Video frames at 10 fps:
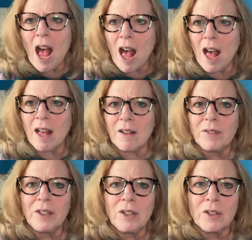
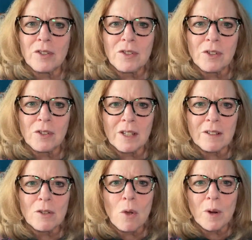of your
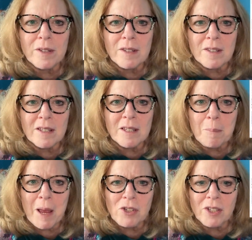students' courses,
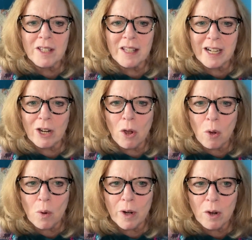especially their
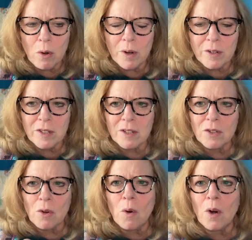core
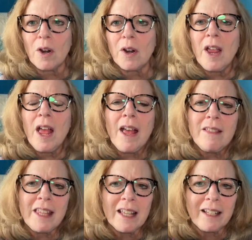courses or
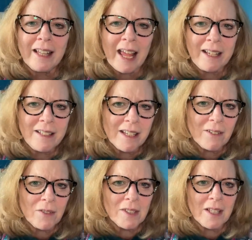the
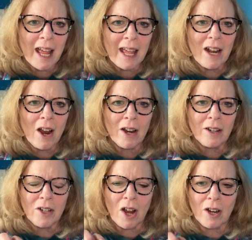electives that
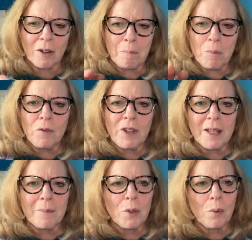are moving
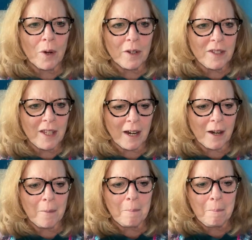them towards
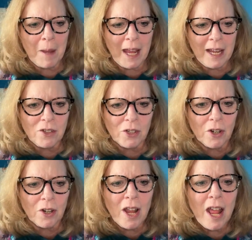their
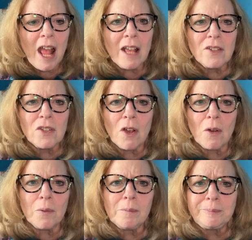major.
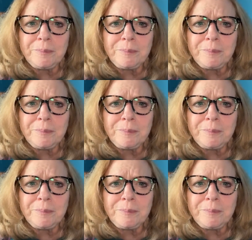So